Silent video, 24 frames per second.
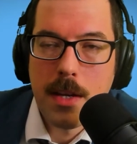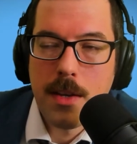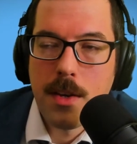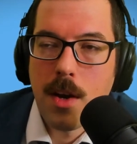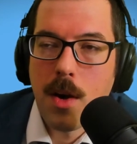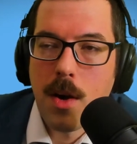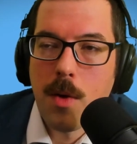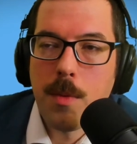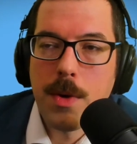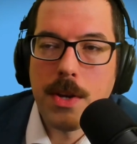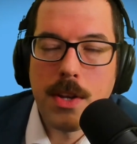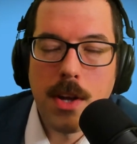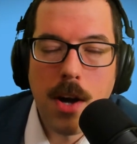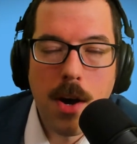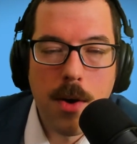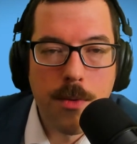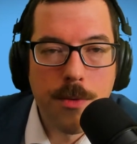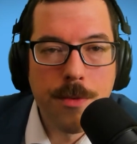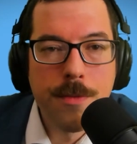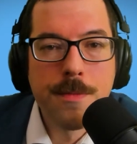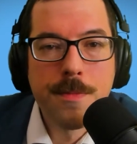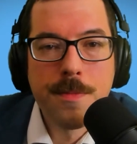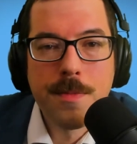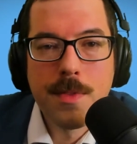No, we don't.
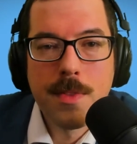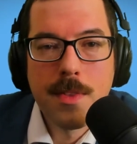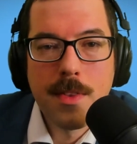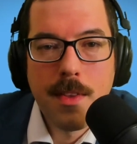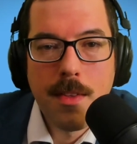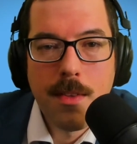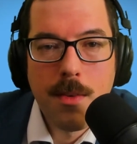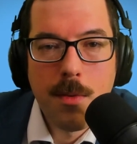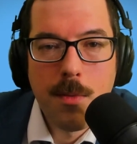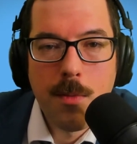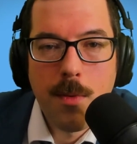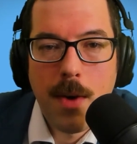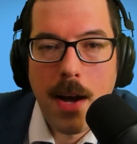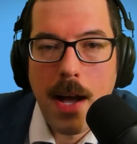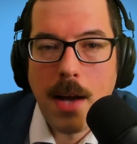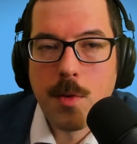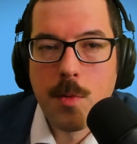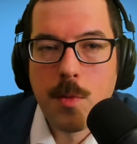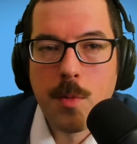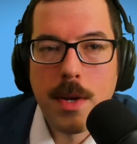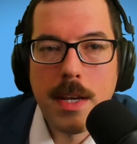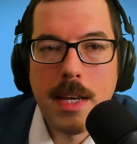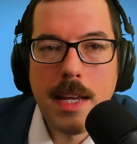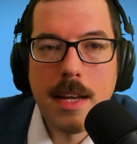Why would
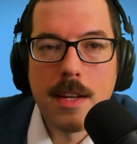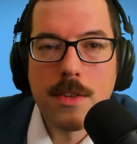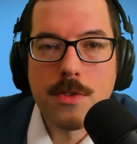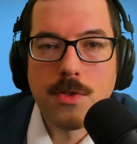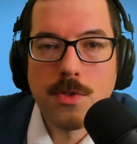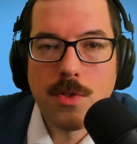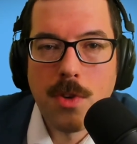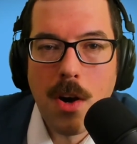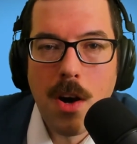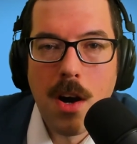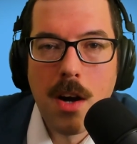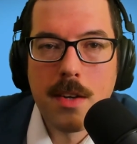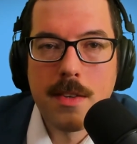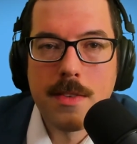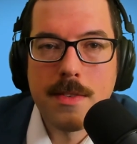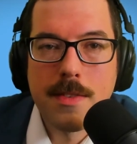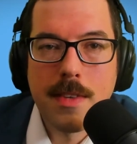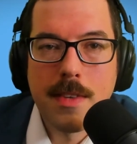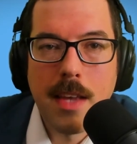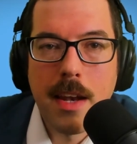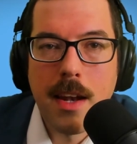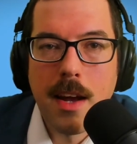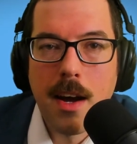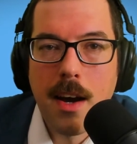we need a strong
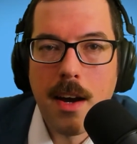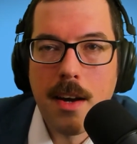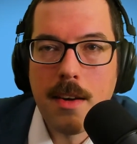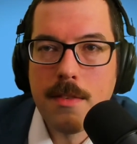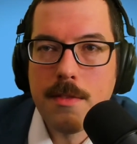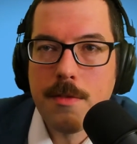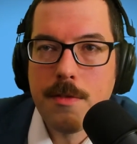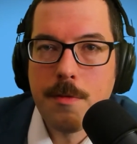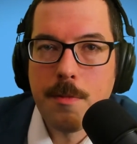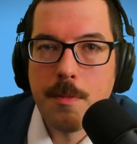set of